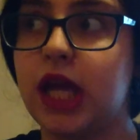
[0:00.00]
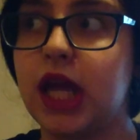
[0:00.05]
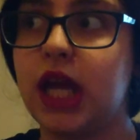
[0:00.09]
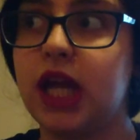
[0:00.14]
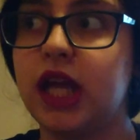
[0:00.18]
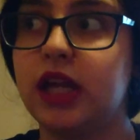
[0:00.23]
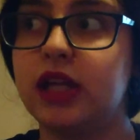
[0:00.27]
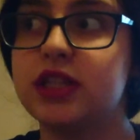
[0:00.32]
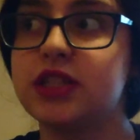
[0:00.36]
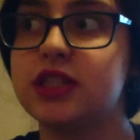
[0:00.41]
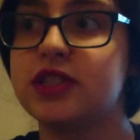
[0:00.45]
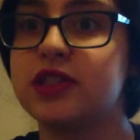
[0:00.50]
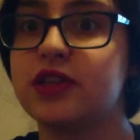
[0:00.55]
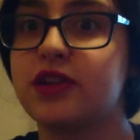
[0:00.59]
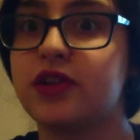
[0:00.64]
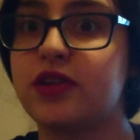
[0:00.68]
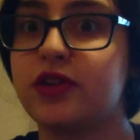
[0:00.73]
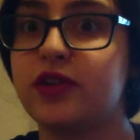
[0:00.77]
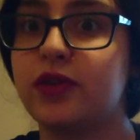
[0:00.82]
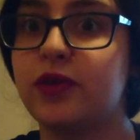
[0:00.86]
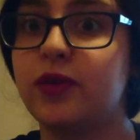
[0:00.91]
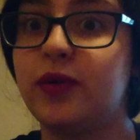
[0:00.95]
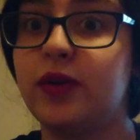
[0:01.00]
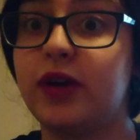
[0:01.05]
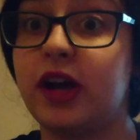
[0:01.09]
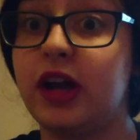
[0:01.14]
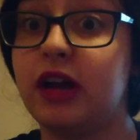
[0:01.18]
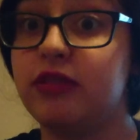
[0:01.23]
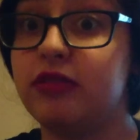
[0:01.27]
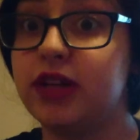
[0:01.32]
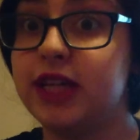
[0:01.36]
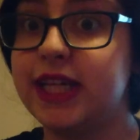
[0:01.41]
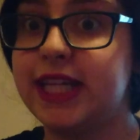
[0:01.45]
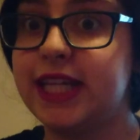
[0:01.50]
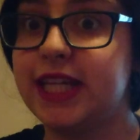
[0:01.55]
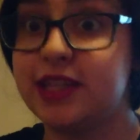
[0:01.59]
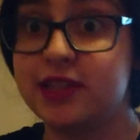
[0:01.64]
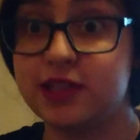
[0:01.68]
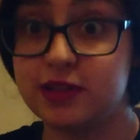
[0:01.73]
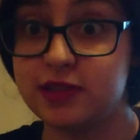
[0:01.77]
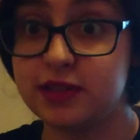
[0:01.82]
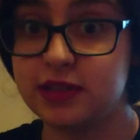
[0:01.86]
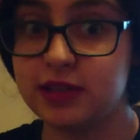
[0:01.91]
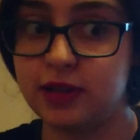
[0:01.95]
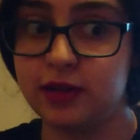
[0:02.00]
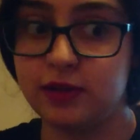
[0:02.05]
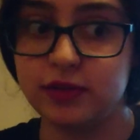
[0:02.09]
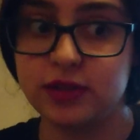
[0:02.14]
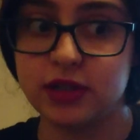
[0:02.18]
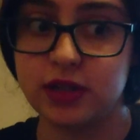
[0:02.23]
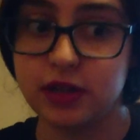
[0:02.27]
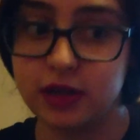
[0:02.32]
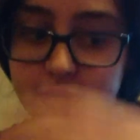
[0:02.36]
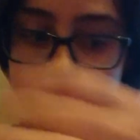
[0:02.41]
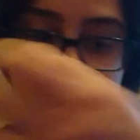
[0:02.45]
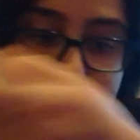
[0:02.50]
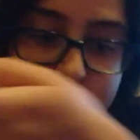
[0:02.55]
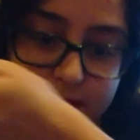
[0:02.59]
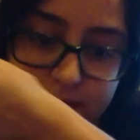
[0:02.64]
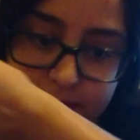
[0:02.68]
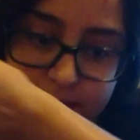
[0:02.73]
ages ago. I really need to use that lotion up